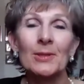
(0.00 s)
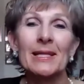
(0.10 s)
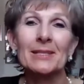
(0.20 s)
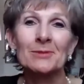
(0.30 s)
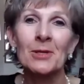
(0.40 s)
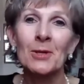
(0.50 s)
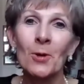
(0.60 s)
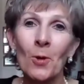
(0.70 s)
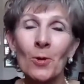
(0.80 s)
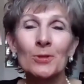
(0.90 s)
Great.
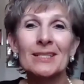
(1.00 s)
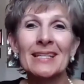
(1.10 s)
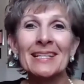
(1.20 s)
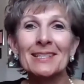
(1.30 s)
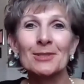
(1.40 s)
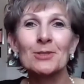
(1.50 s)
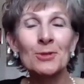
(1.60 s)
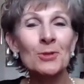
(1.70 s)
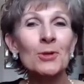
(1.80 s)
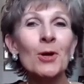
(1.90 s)
All right.
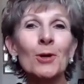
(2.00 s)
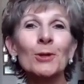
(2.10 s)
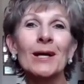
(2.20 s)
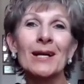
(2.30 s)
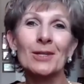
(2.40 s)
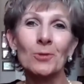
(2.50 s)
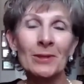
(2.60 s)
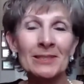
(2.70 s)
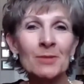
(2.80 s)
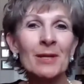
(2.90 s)
Dr. Carlile,
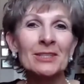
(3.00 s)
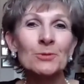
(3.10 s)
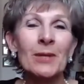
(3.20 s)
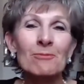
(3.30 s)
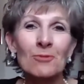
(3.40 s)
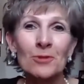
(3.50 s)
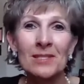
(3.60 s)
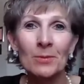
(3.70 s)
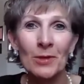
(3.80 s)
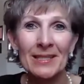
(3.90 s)
what's the best way for
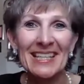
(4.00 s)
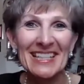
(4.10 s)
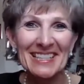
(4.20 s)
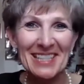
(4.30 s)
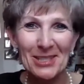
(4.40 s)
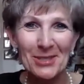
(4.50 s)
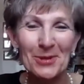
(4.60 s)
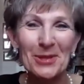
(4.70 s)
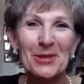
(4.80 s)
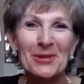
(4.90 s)
someone to get in touch
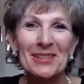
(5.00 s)
with